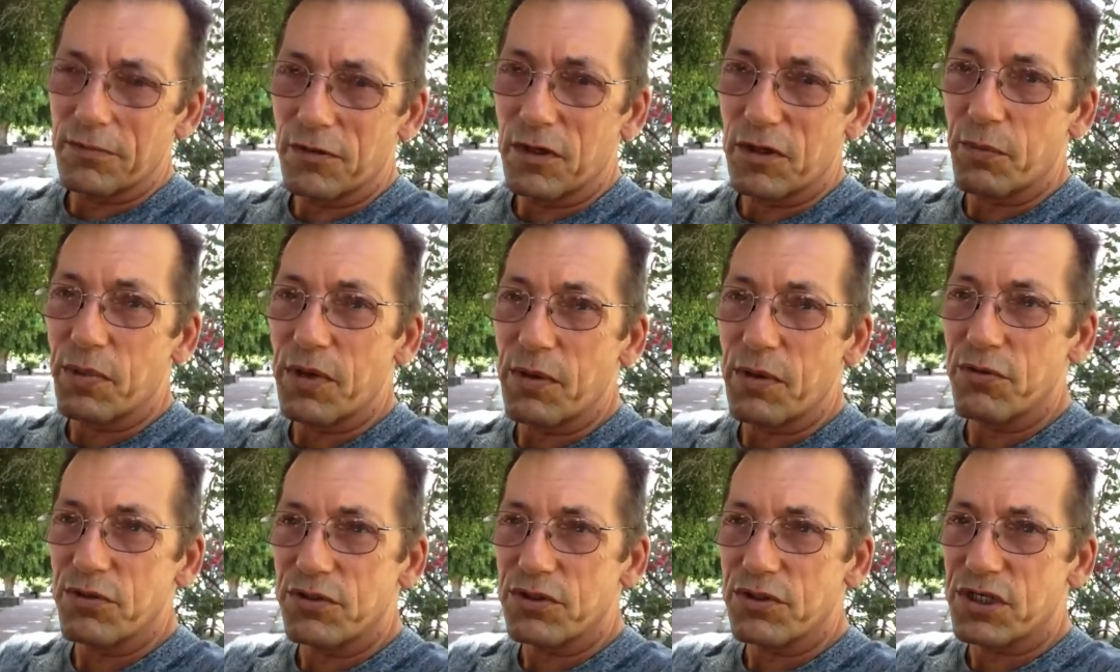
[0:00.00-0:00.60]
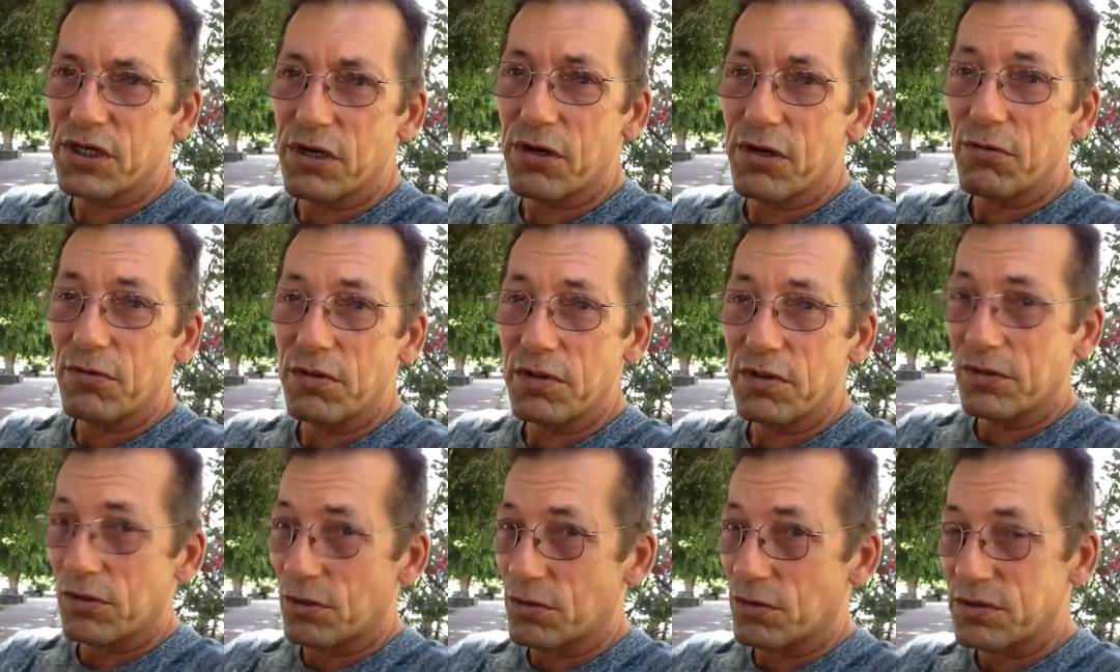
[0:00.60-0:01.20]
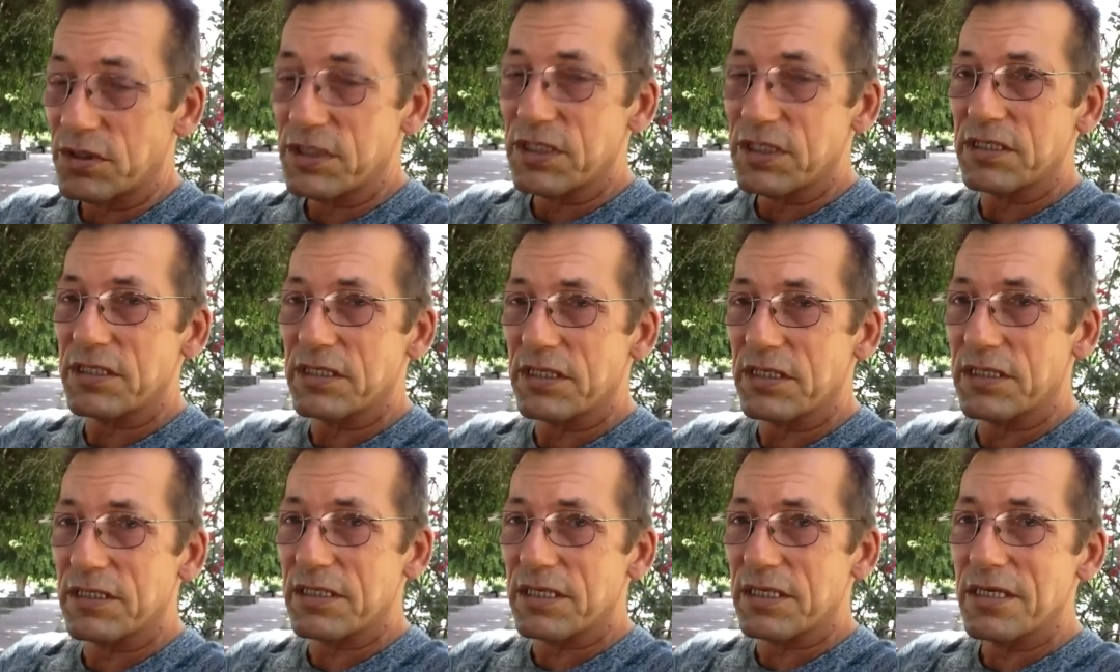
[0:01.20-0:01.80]
the people you share it with don't see
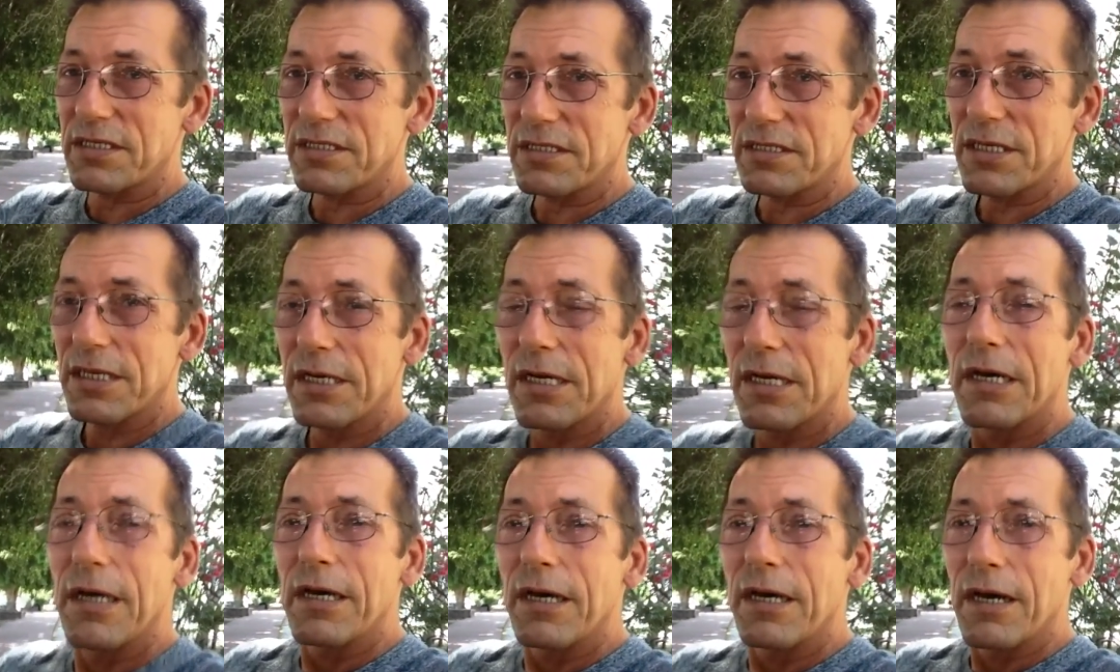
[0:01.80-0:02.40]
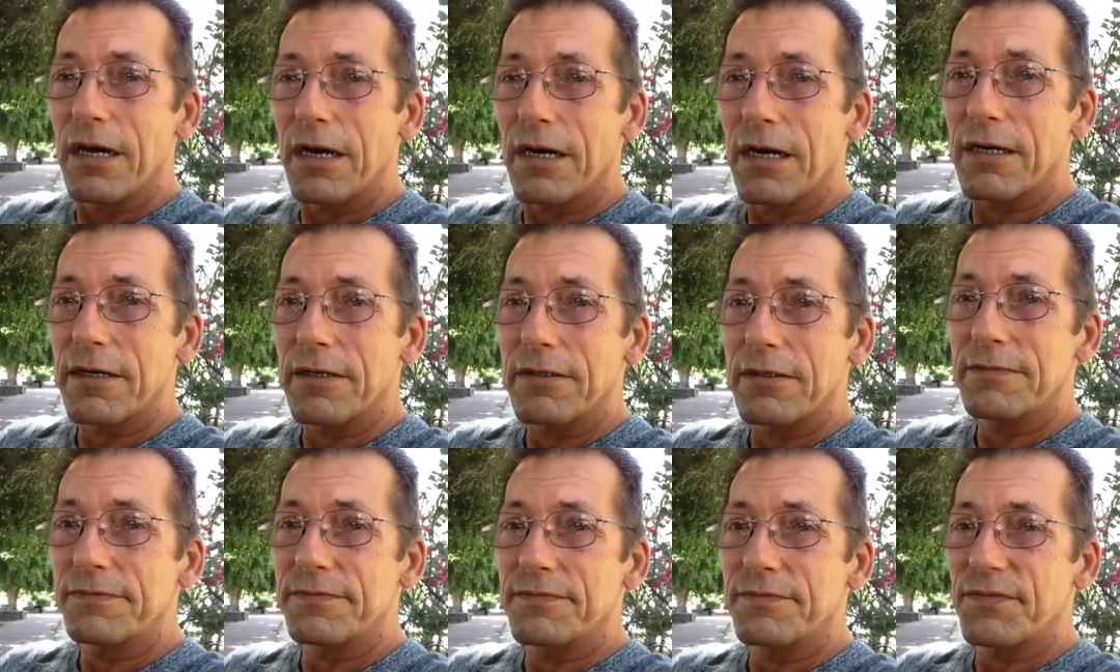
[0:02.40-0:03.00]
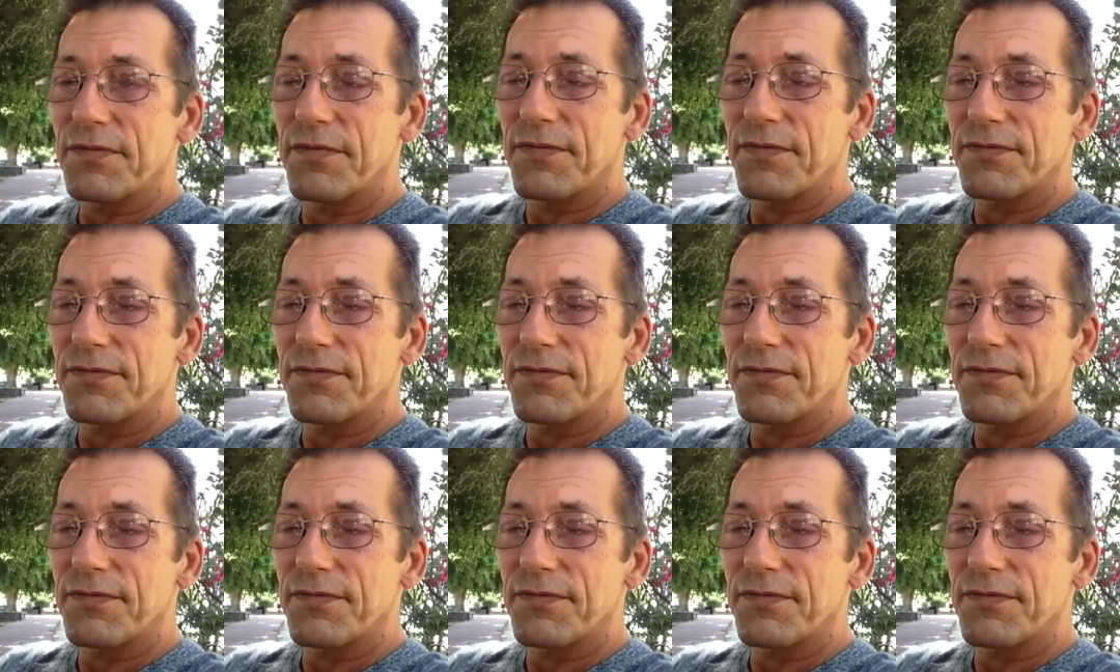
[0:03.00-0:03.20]
success. Then